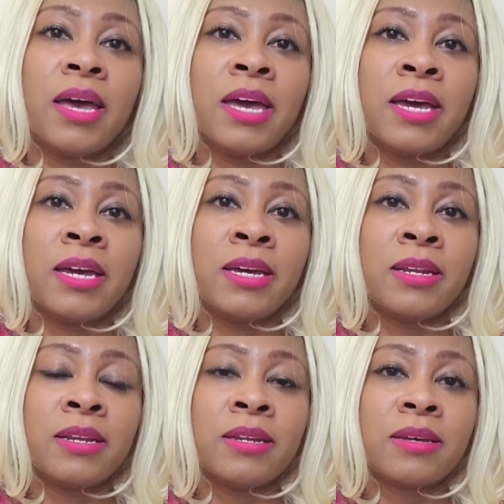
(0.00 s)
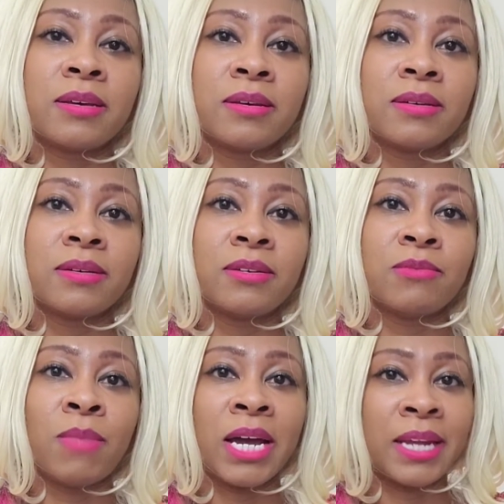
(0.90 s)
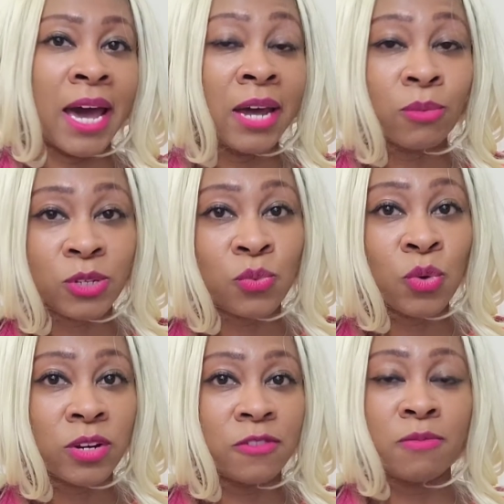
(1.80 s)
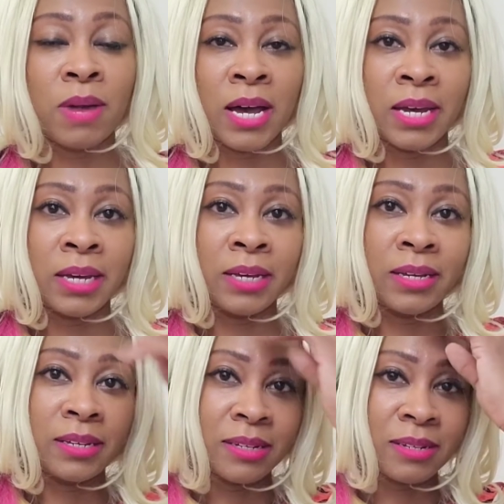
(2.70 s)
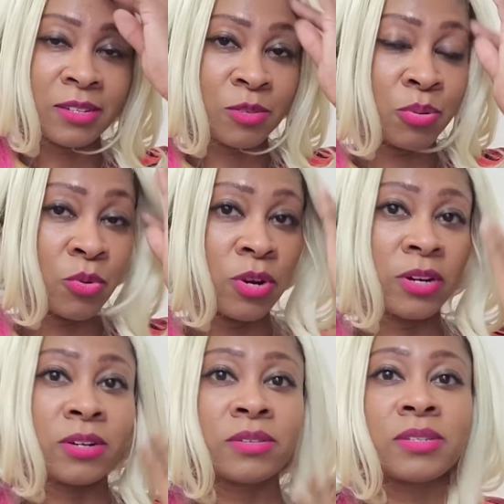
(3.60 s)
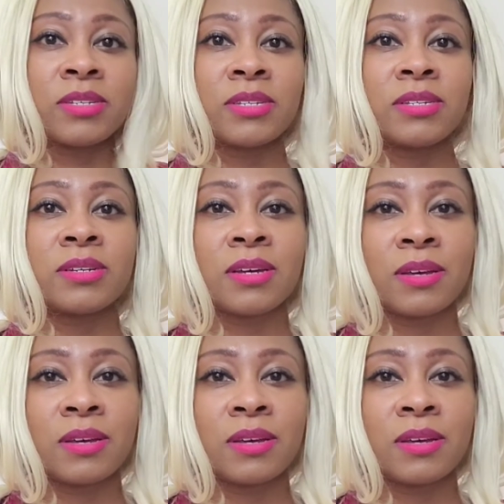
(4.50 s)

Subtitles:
And my dad was one of my supporters